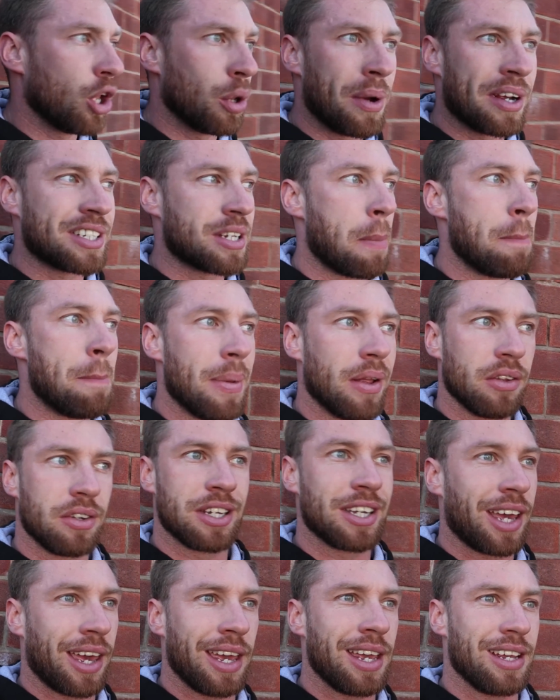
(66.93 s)
all the way to
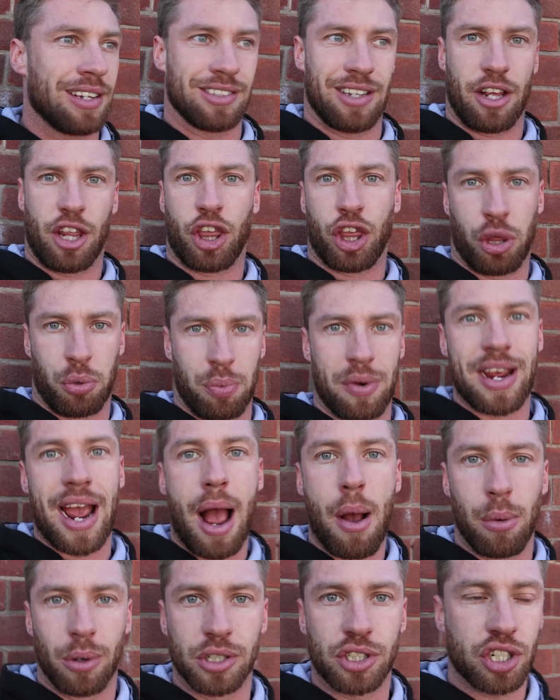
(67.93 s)
Milton Keynes, like 3
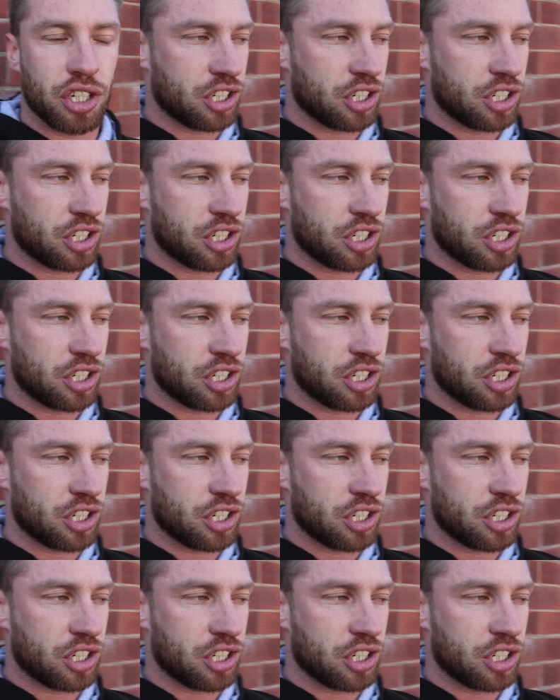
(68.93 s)
hours,